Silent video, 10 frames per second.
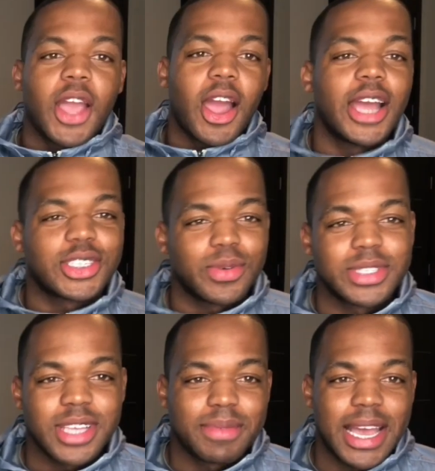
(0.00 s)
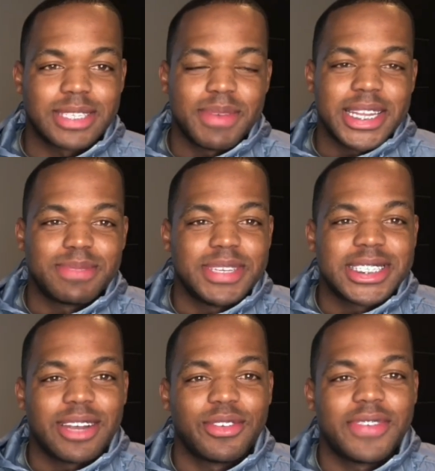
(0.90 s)
All right, so what's up, guys? Man, it's me,
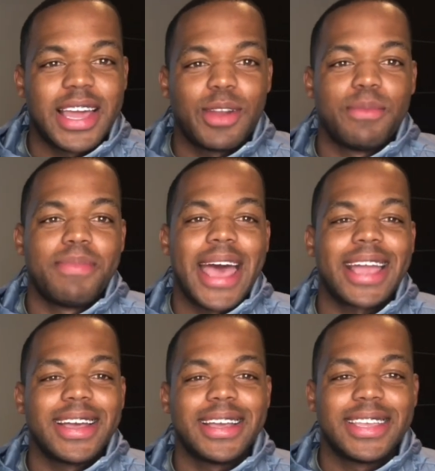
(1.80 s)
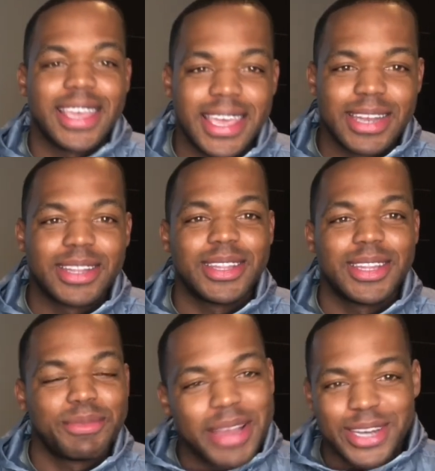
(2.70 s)
Tyrell Fowler, back again.
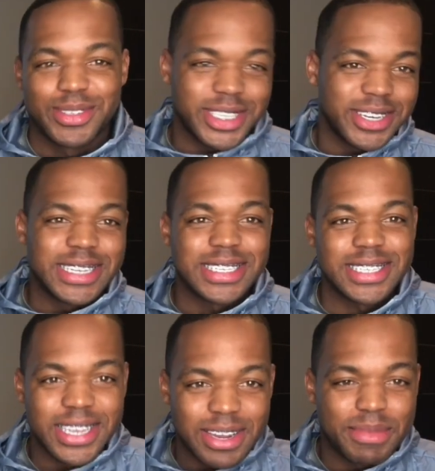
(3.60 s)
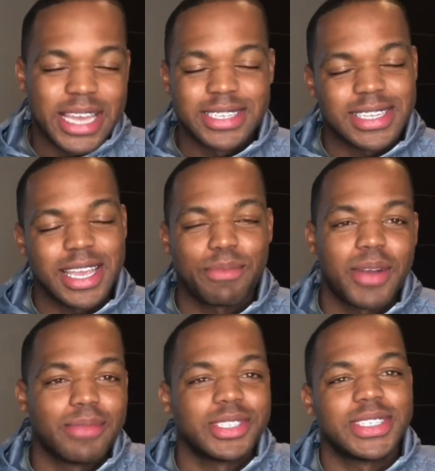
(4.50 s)
The brand new series is here, man, just like I
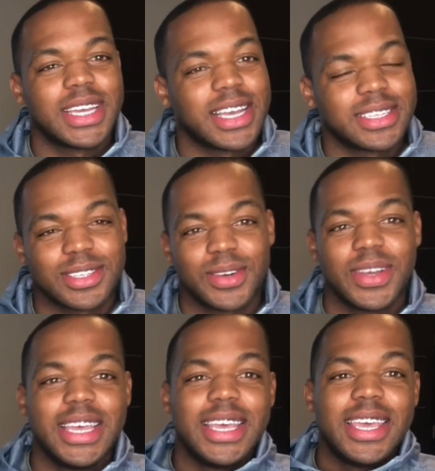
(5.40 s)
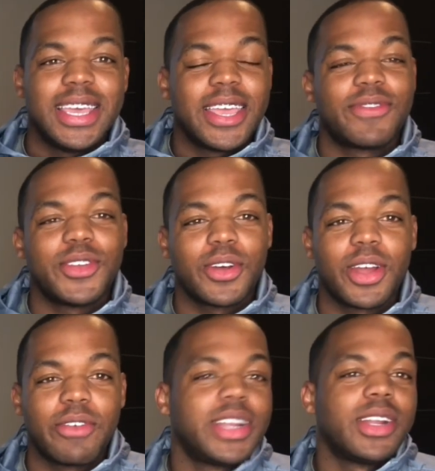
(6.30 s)
promised you guys. So if you don't
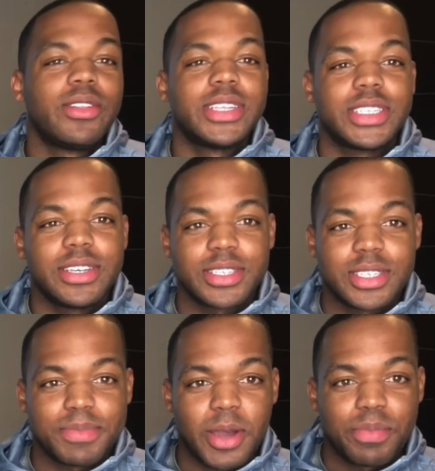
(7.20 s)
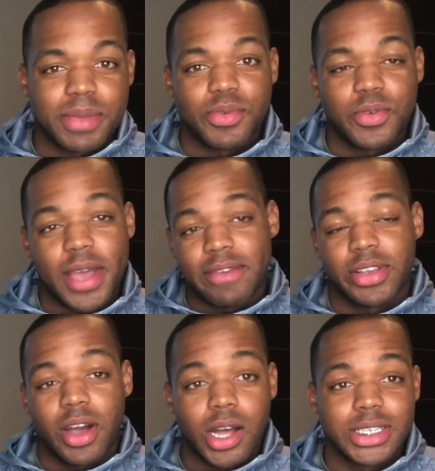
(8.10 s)
already know, this series is about people who
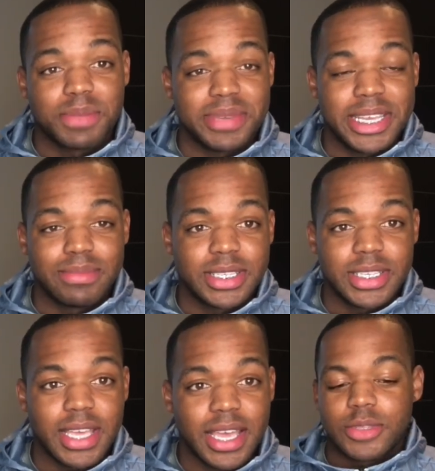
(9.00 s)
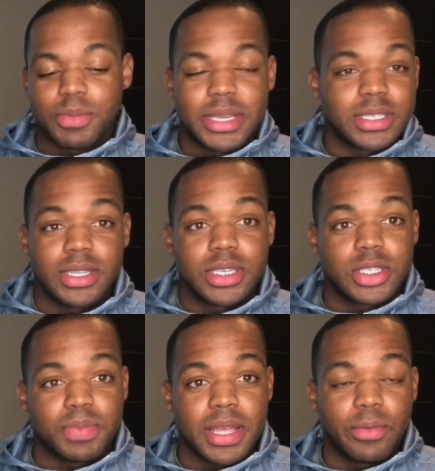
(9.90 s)
haven't gone to BMT yet to basically
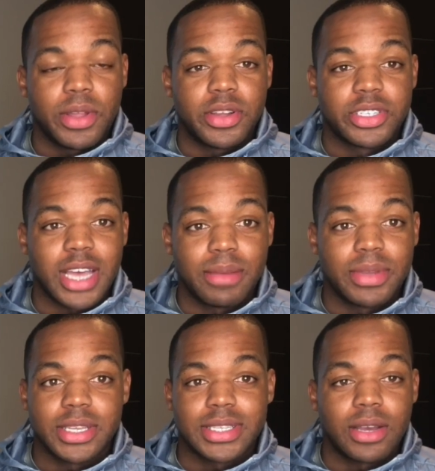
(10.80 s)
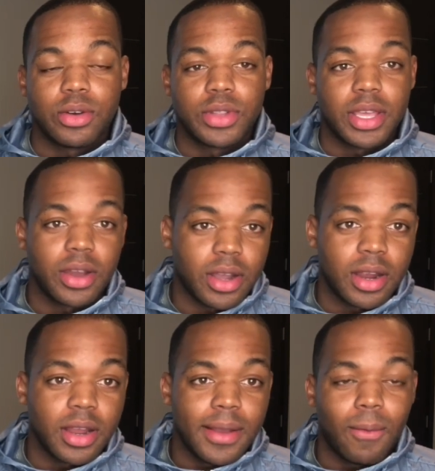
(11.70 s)
explain what their job is, how old they are,
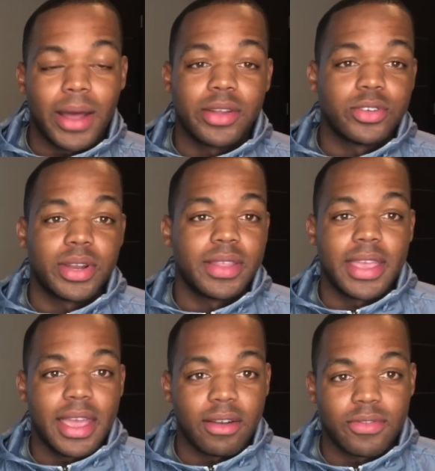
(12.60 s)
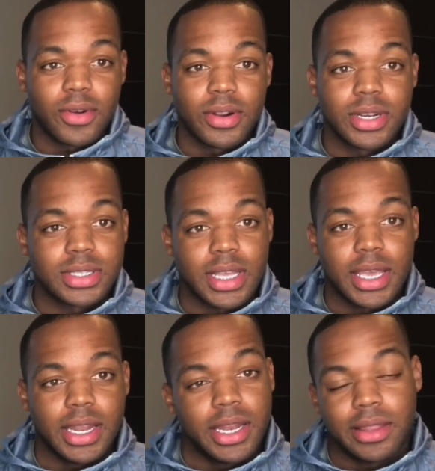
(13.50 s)
why they're joining the Air Force, and
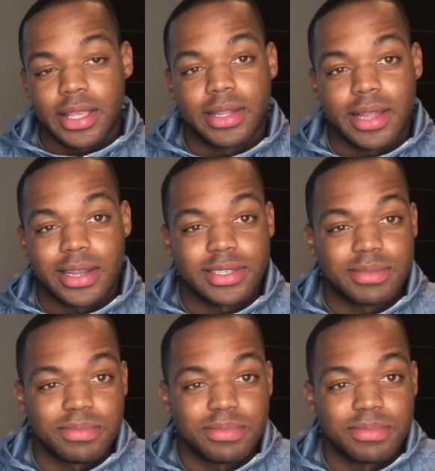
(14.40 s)
anything that's